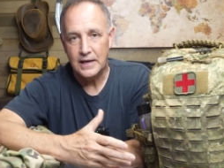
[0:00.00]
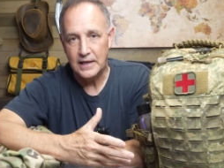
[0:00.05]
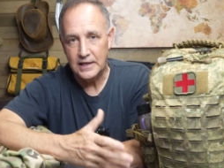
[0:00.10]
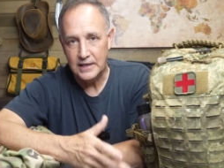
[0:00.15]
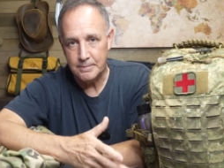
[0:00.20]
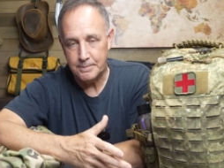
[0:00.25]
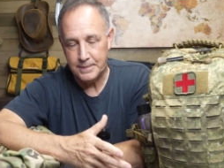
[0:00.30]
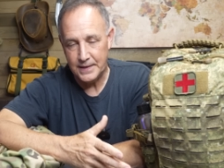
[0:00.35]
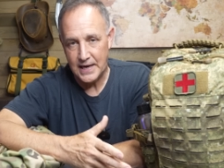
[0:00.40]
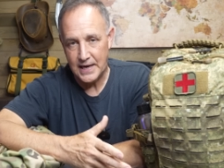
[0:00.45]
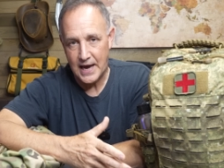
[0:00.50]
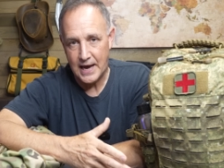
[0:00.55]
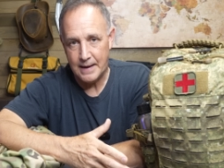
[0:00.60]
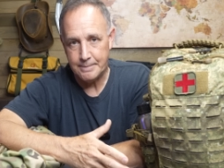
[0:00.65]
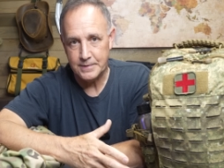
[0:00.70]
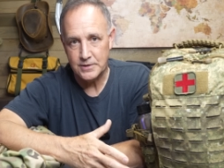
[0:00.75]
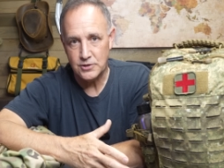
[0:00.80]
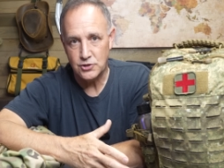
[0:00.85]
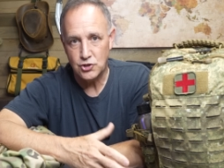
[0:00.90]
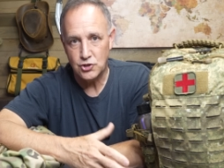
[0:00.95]
EMP
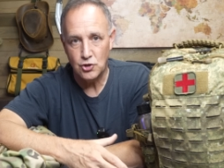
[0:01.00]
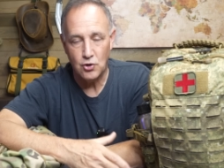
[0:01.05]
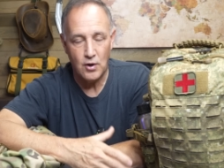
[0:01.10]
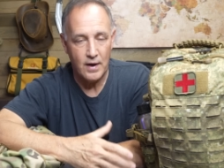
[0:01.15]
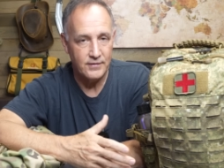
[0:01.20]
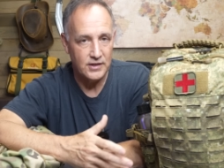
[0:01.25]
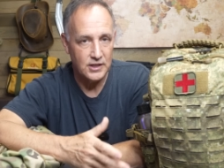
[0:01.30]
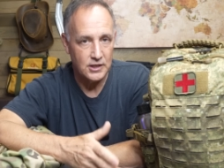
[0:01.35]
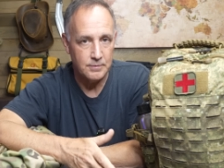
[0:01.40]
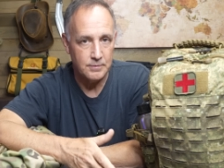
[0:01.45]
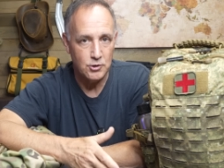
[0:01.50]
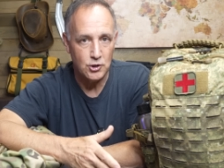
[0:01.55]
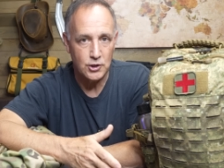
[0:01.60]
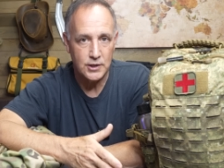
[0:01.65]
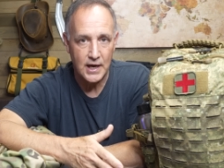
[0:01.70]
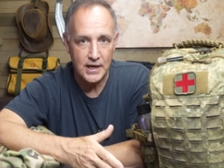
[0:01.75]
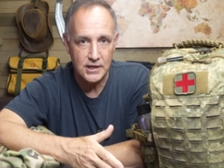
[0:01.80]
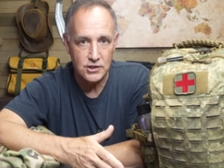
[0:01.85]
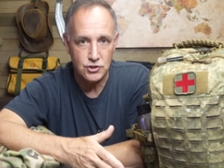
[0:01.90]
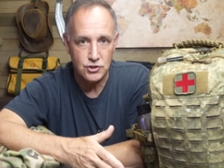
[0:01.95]
happens, you don't have any
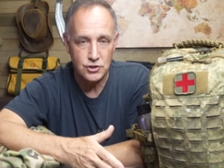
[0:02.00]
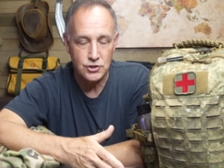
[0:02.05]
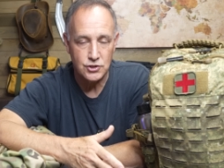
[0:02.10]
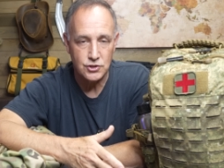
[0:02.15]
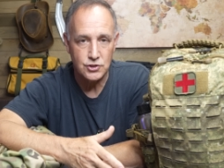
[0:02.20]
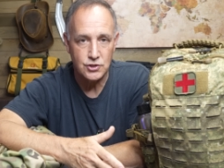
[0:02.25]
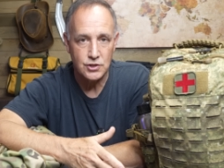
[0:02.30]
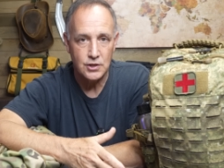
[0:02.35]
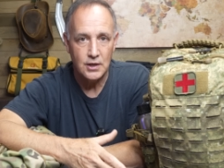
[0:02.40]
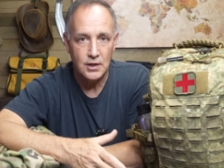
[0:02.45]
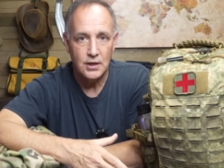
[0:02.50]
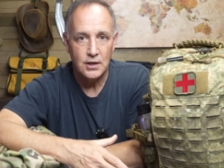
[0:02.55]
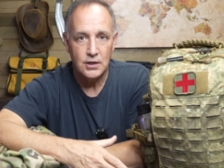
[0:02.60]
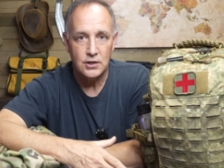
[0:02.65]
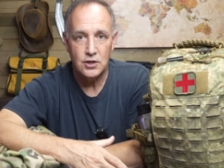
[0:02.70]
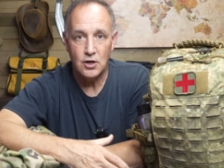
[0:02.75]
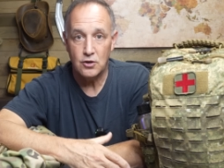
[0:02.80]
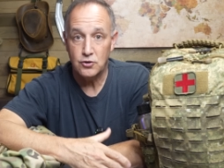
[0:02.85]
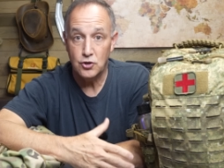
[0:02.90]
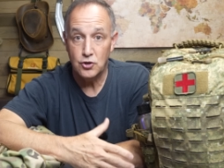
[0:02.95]
communications,
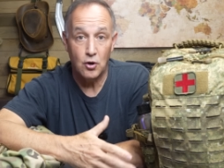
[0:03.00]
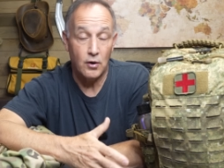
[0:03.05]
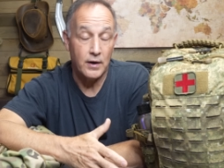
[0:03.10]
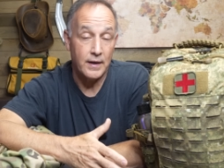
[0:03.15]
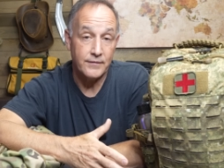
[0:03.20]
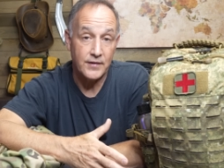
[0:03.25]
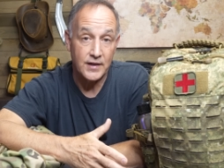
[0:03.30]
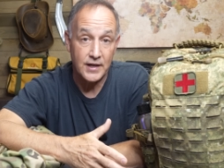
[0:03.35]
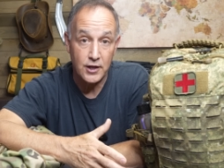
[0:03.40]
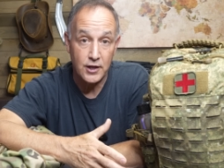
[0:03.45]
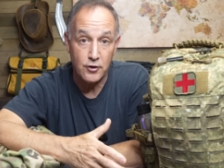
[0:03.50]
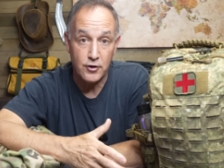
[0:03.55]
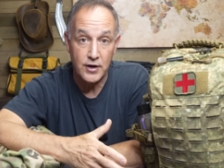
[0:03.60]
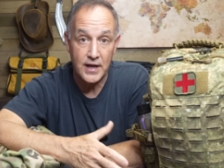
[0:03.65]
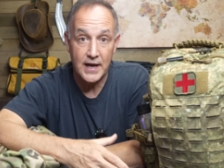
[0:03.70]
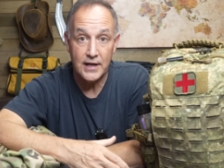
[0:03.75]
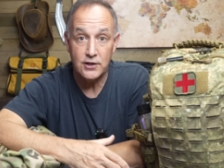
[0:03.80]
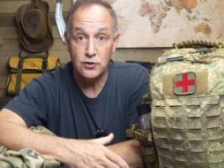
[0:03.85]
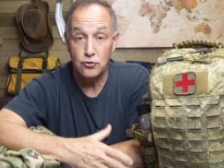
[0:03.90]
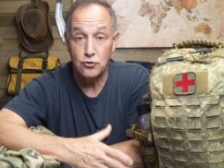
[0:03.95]
you know, you don't have the
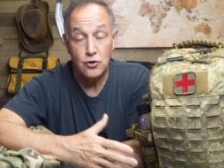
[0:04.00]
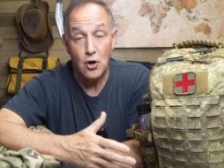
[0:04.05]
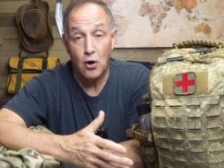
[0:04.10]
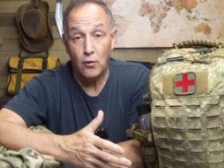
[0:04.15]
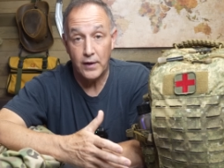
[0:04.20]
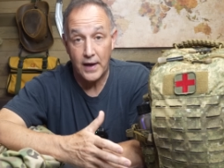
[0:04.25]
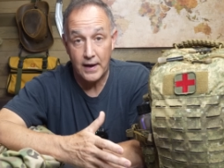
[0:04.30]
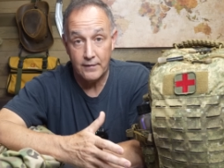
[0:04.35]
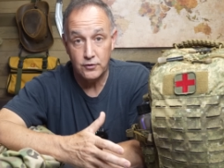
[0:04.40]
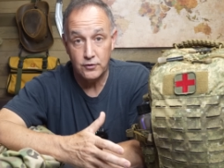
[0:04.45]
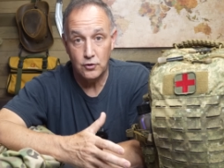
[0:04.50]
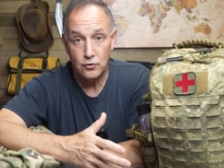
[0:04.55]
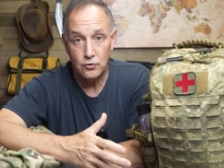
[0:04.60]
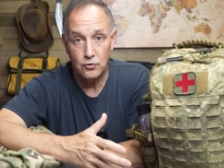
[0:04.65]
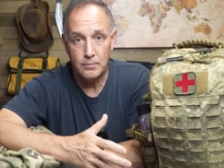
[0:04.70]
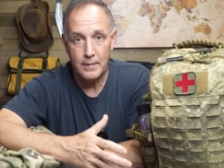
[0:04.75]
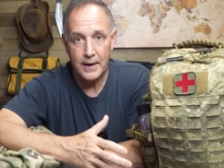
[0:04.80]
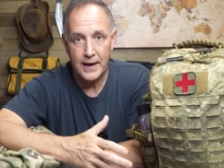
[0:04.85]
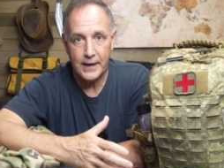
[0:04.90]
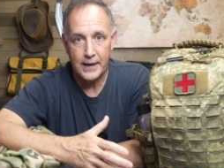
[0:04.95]
internet, you don't have
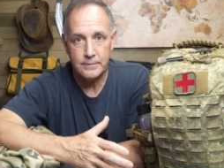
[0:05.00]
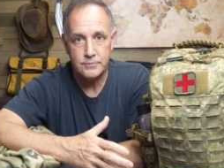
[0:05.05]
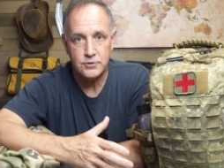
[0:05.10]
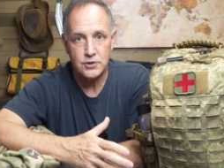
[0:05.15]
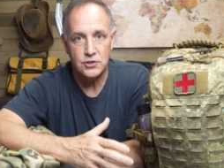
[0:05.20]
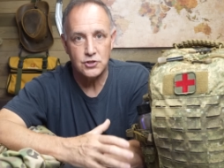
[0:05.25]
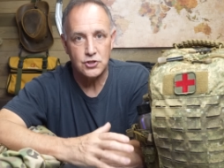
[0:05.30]
Google Maps.